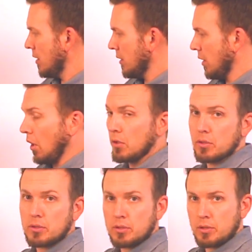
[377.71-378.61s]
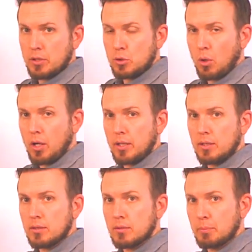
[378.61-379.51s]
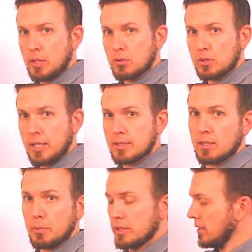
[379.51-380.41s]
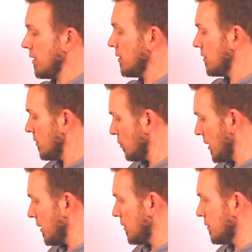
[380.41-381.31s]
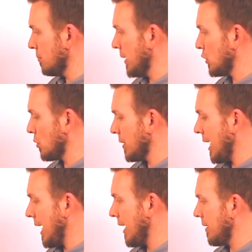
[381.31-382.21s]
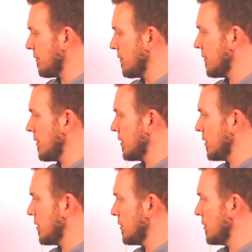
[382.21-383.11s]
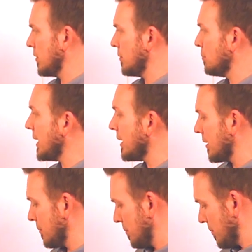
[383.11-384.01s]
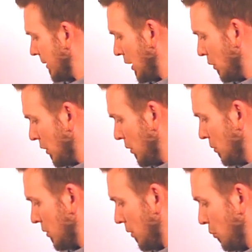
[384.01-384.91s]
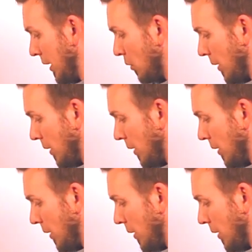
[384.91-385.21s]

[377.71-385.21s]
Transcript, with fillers: the art, the drawing pencil sets that we sell, we make sure we have medium that you can use on regular